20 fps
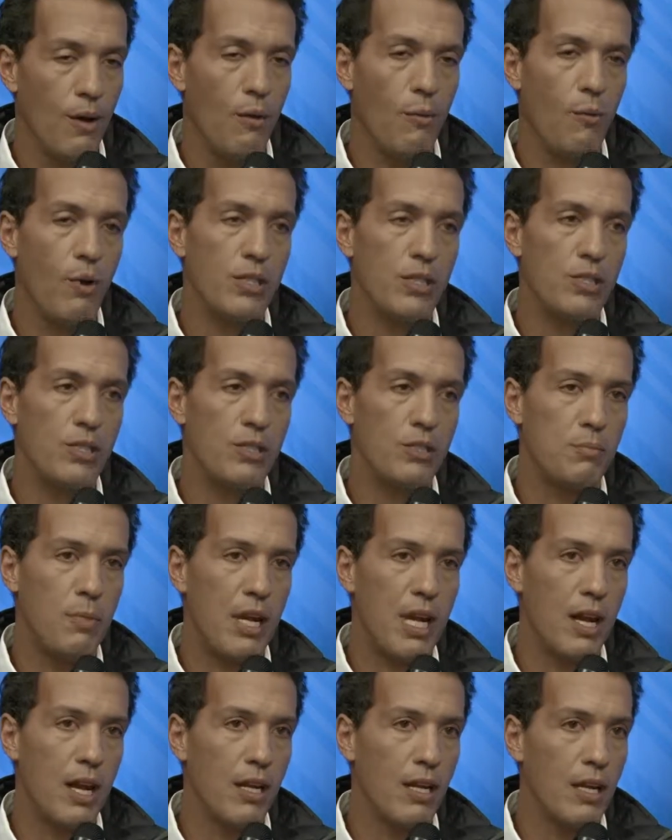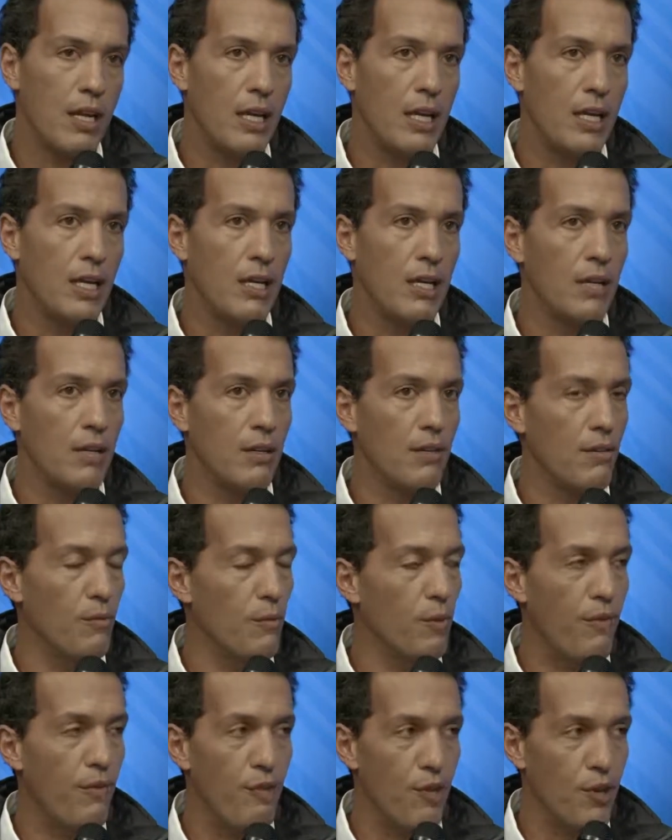which is mainly
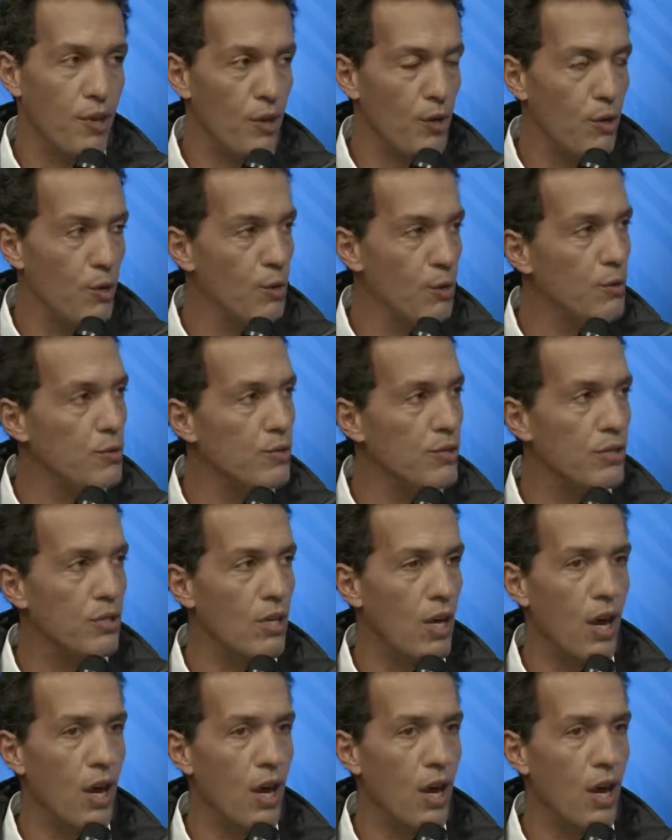reviews